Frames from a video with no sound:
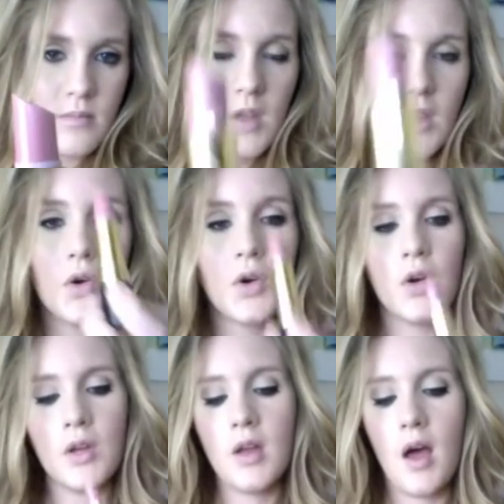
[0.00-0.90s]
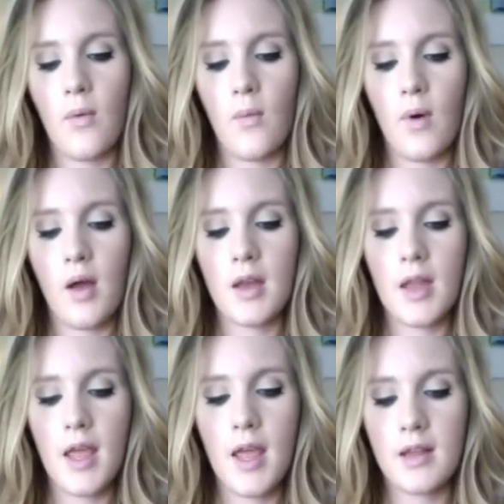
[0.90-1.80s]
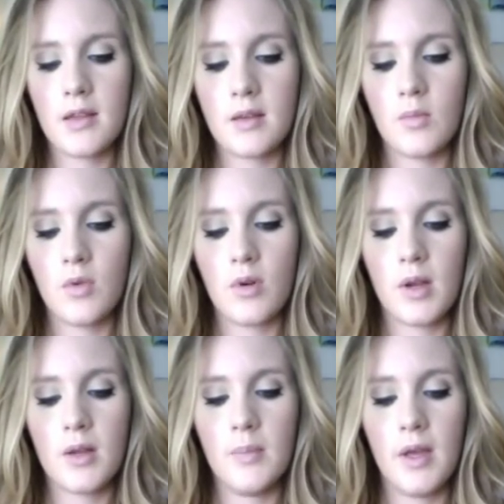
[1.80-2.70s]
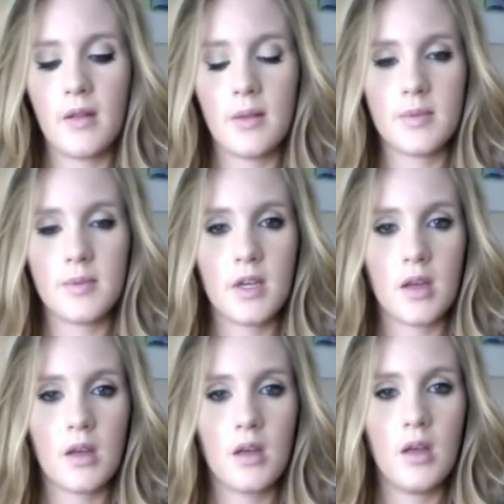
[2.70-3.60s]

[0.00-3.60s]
You could not want anything more in a pink lipstick.